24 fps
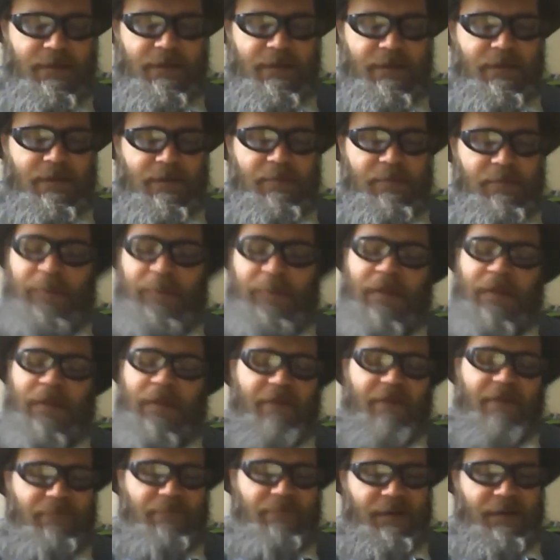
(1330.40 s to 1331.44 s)
people have
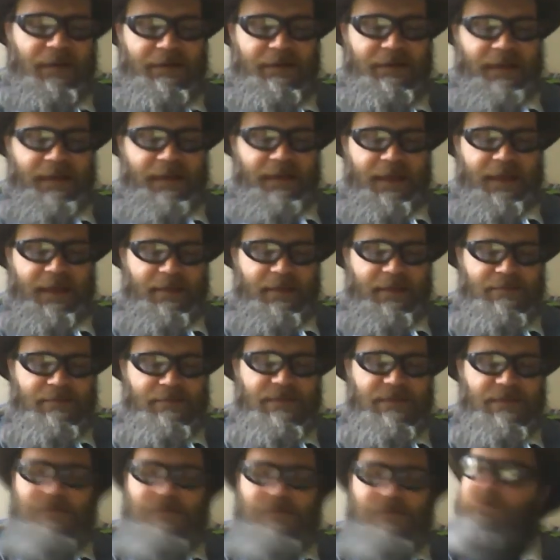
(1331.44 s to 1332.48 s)
middle names,
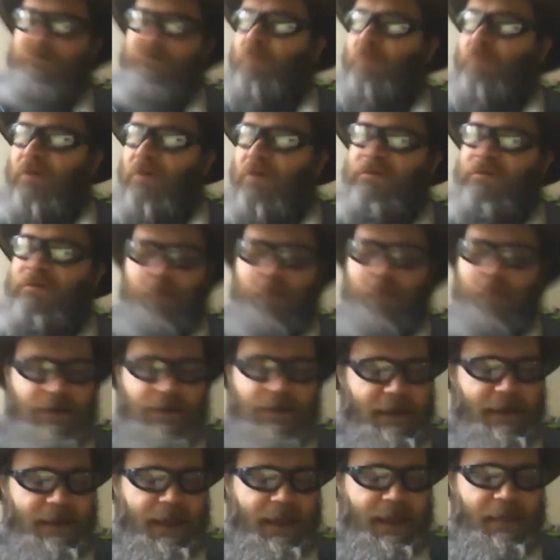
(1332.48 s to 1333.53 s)
more than one
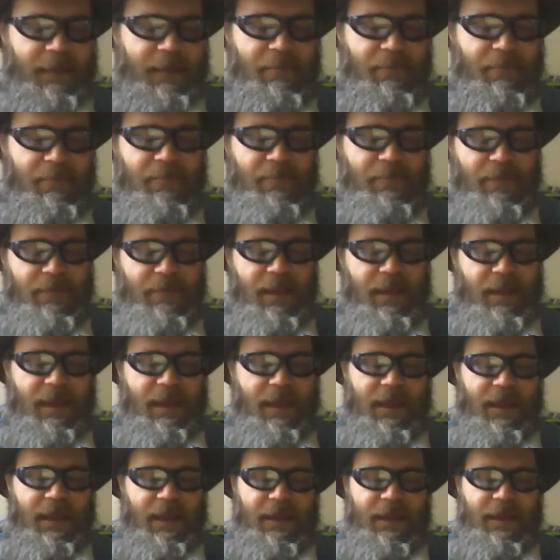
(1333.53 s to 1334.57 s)
name,
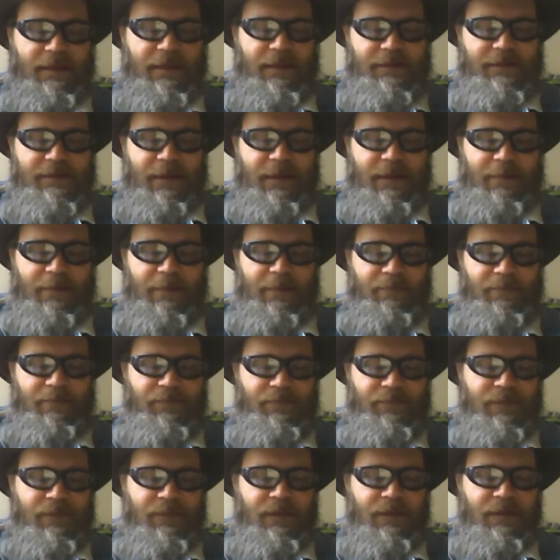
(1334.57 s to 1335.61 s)
and
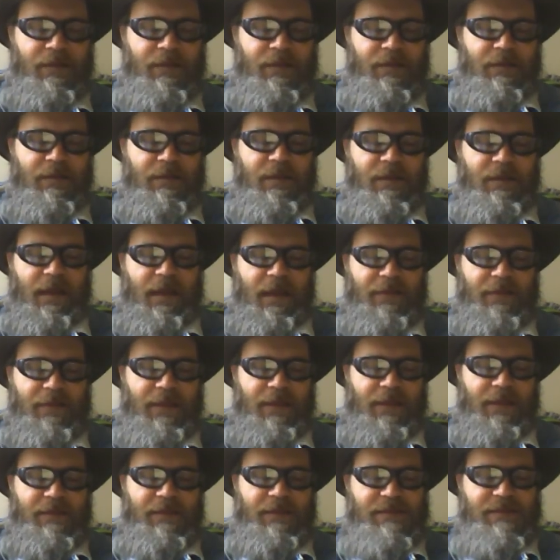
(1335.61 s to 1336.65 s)
then the
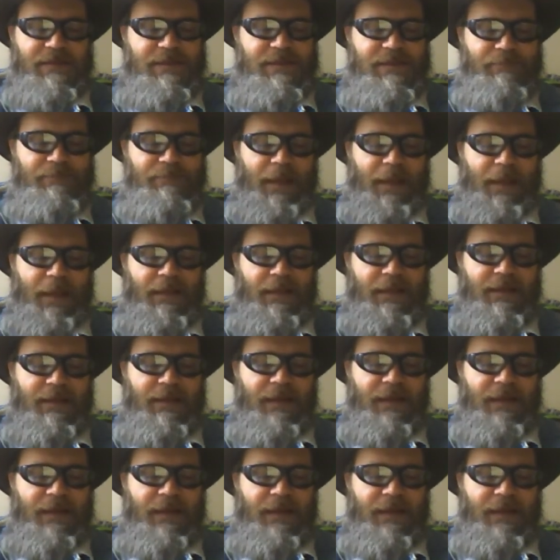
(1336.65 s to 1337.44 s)
spelling.